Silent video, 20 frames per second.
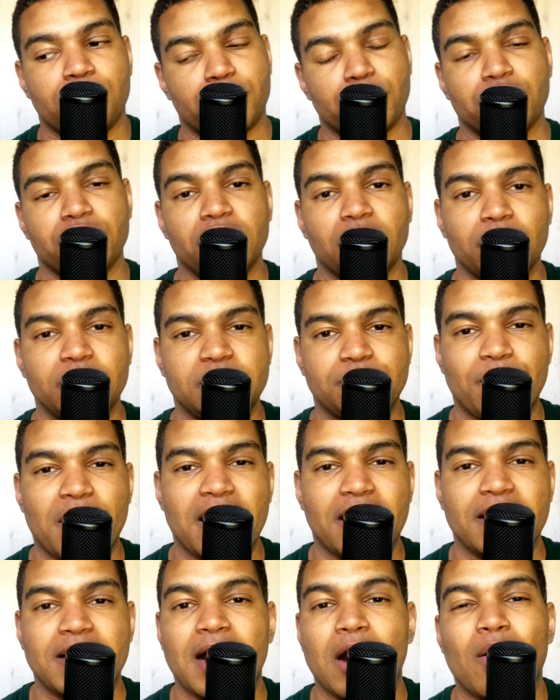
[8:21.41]
Bruno is
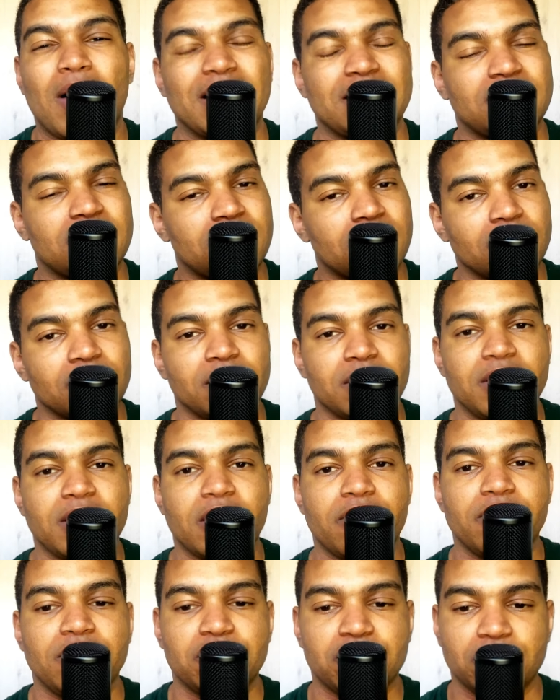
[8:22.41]
back now. I still
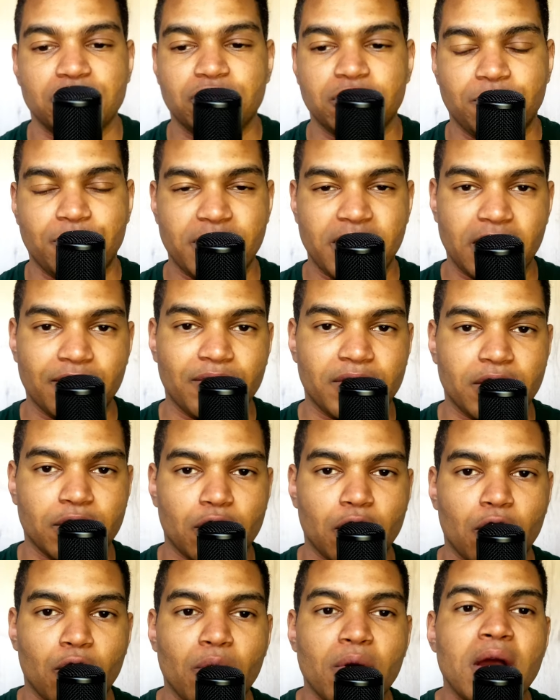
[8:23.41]
think Eriksen should be given
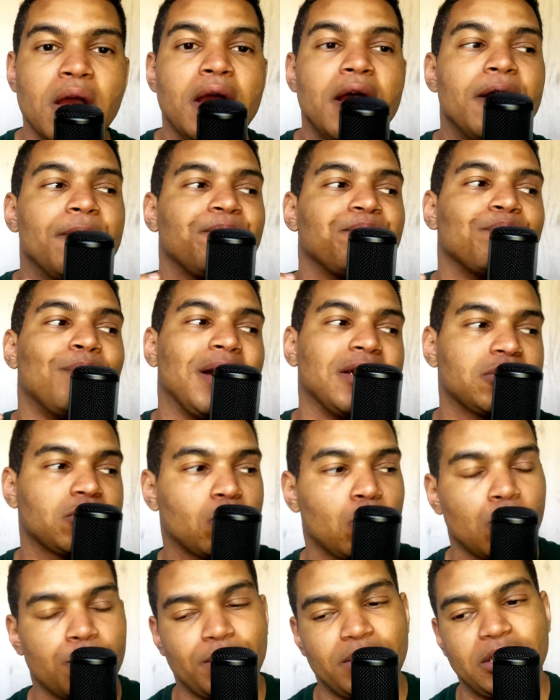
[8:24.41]
a go. My
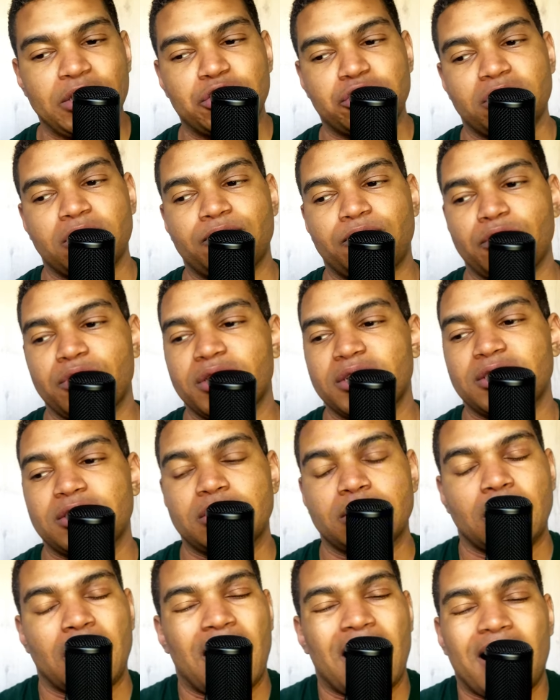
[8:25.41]
score prediction for
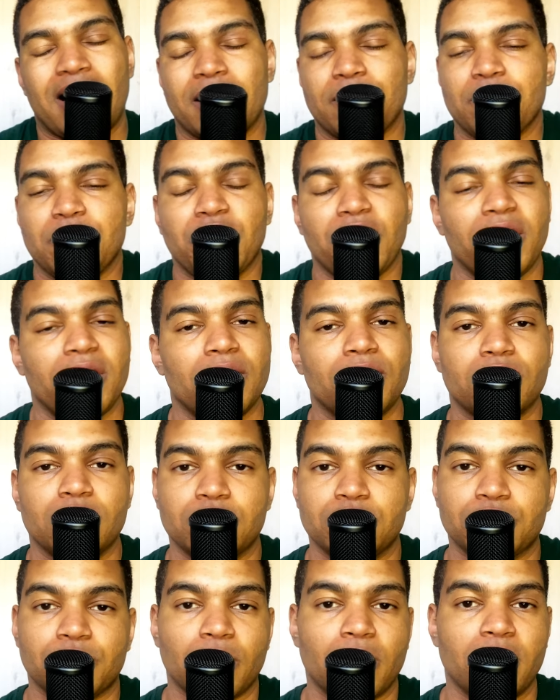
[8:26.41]
this, I'm going
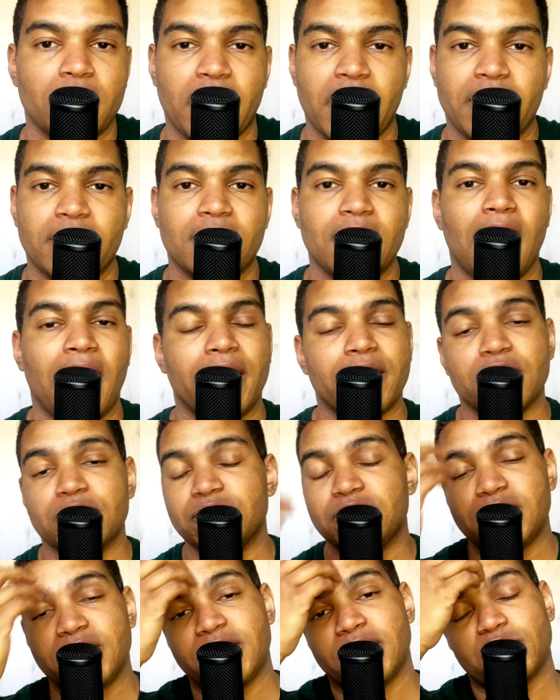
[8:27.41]
for a draw again. I
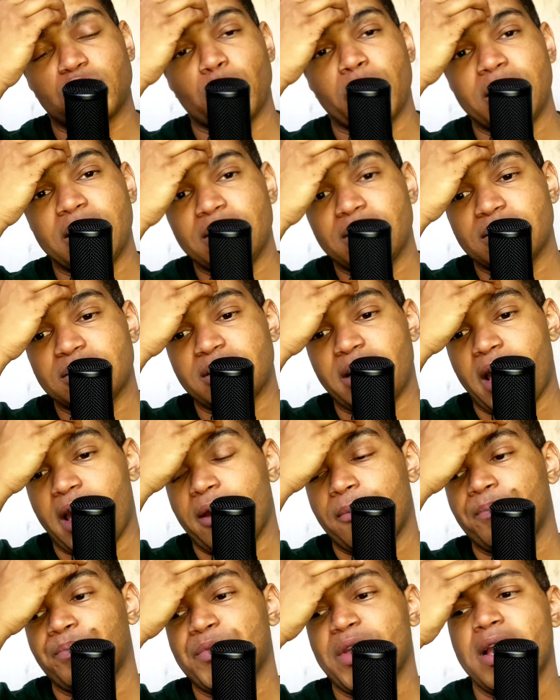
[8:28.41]
don't see us winning this
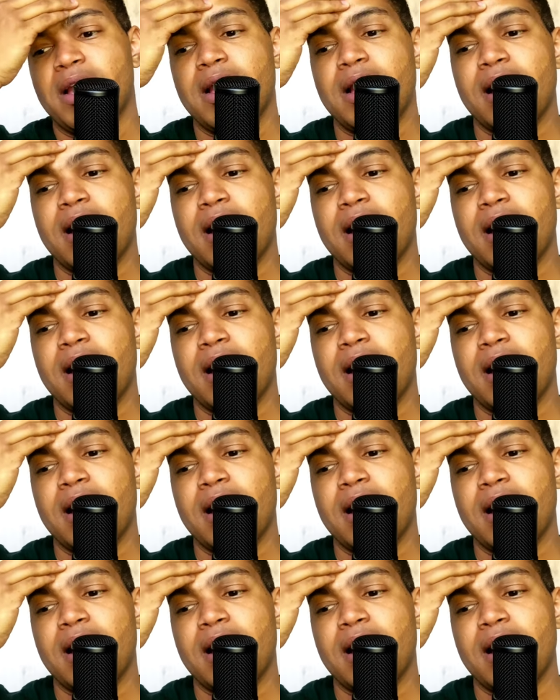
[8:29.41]
game.